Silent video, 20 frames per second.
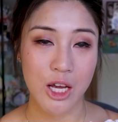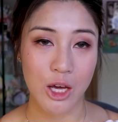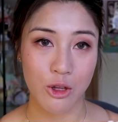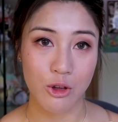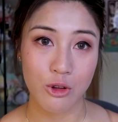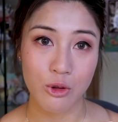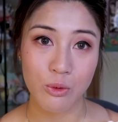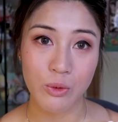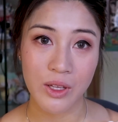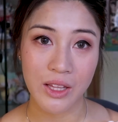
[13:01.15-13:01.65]

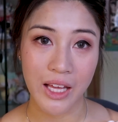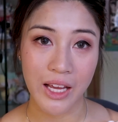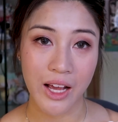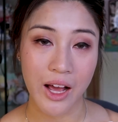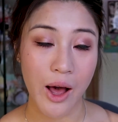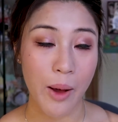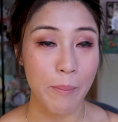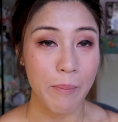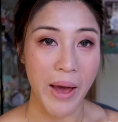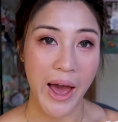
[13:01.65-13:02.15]
together with
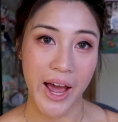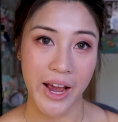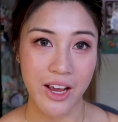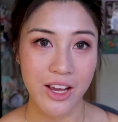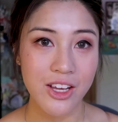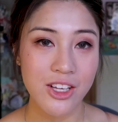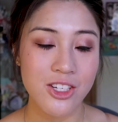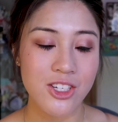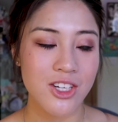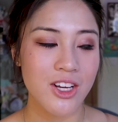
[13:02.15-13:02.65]
like a
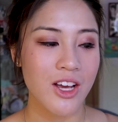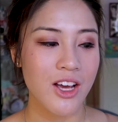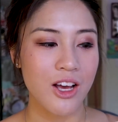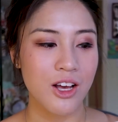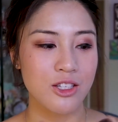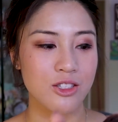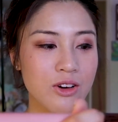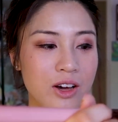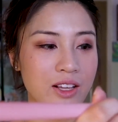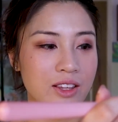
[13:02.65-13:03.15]
package.
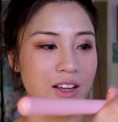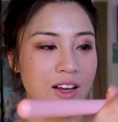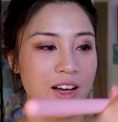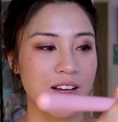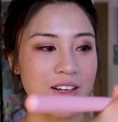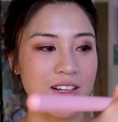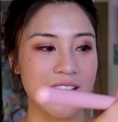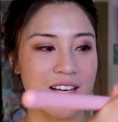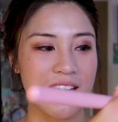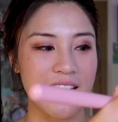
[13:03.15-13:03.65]
So I
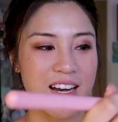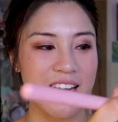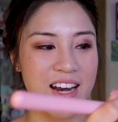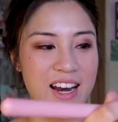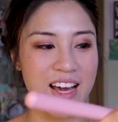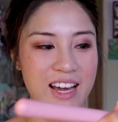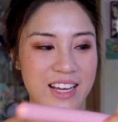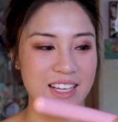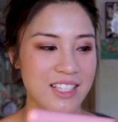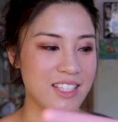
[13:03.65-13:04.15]
thought,
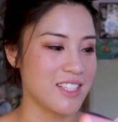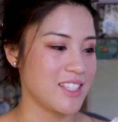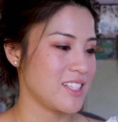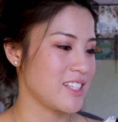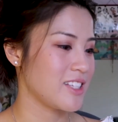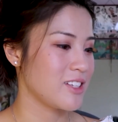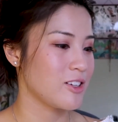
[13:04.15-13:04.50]
nice.